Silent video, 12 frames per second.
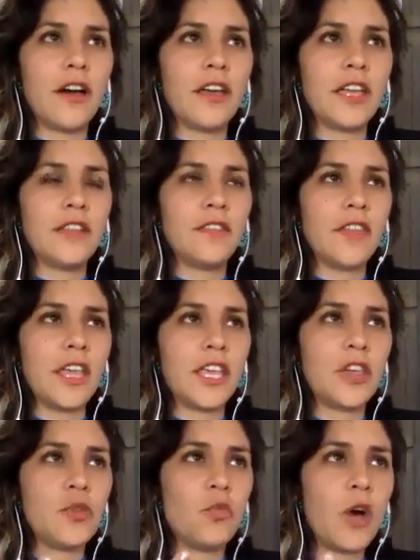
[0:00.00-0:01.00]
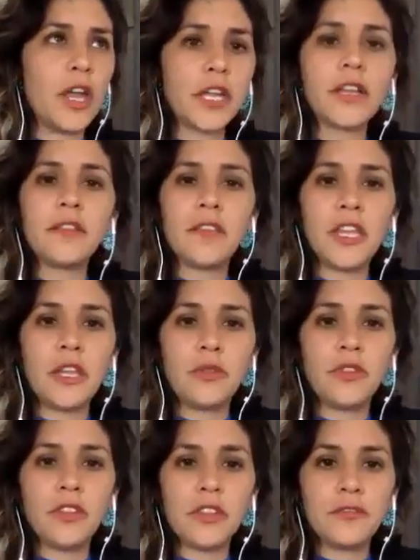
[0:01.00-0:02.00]
it's like you want to continue
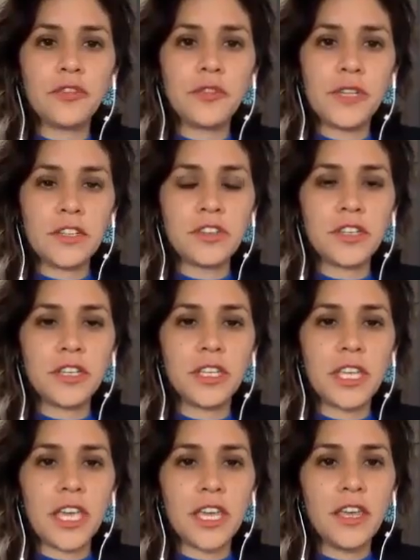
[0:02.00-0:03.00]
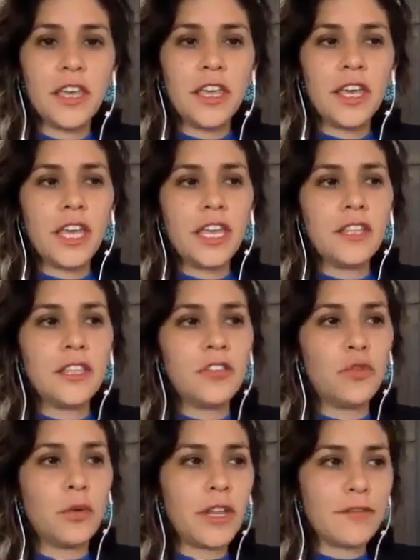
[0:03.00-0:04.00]
to live traditionally in the
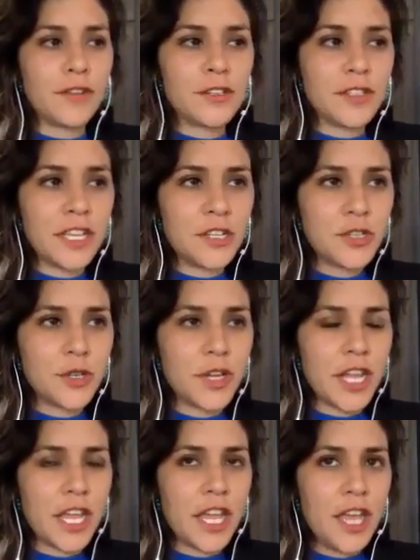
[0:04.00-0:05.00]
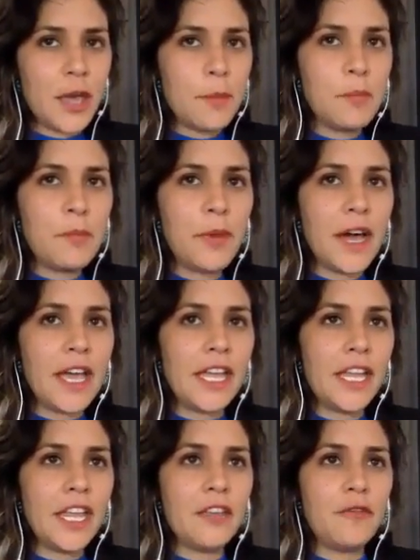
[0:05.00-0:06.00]
21st century, but
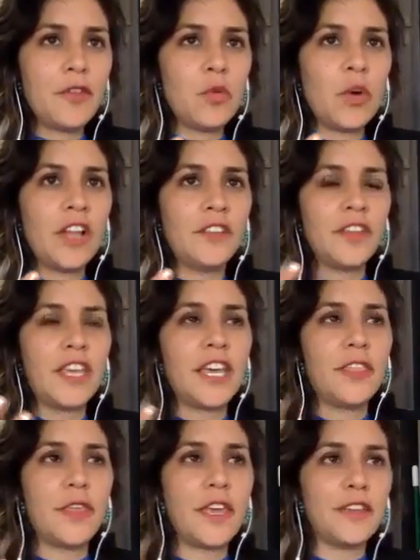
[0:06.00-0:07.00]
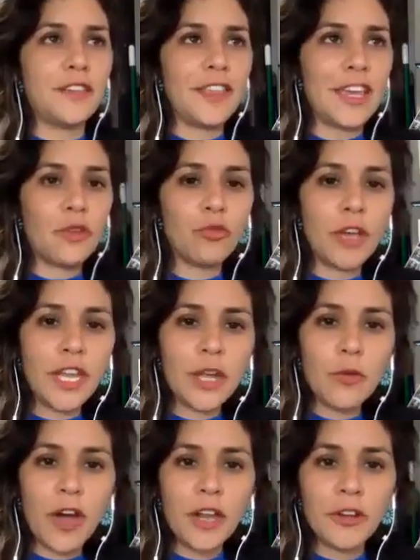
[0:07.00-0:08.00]
if you want to get things like running
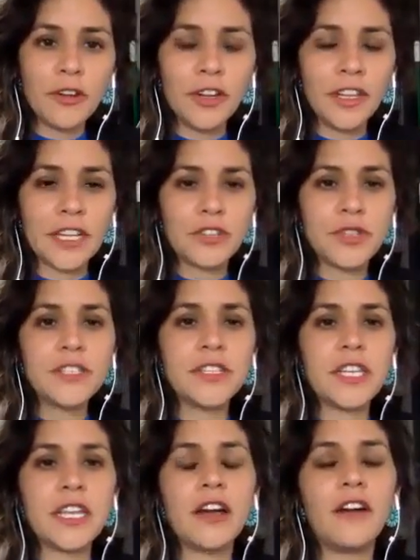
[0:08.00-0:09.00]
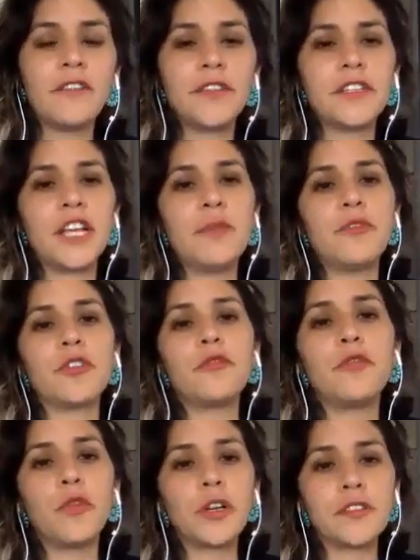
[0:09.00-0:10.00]
water or electricity, oftentimes you're
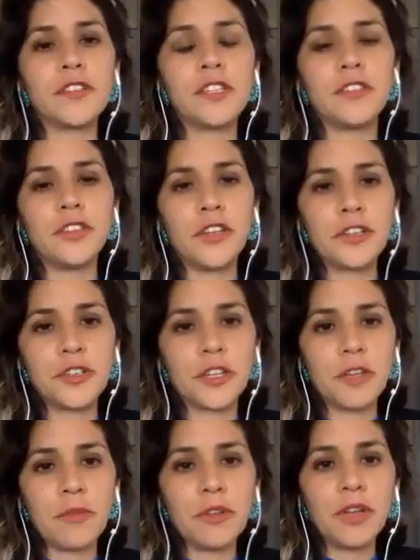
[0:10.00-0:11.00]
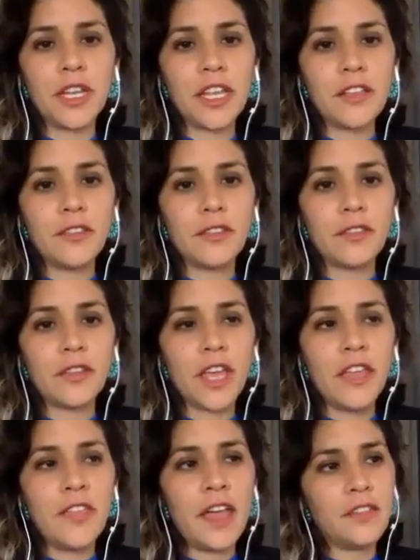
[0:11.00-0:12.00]
forced into larger communities.
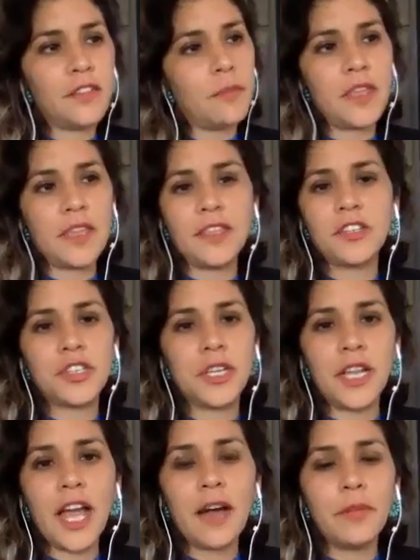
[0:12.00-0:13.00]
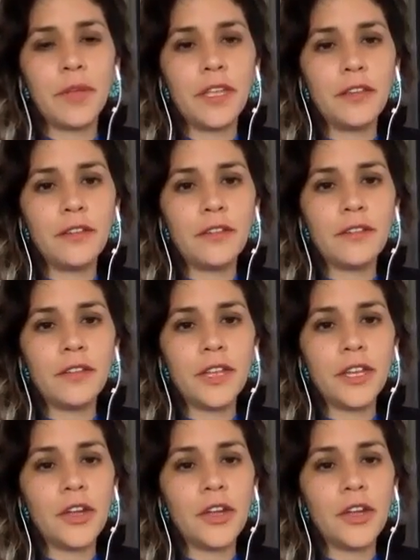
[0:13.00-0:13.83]
And that's something that shouldn't happen, you know.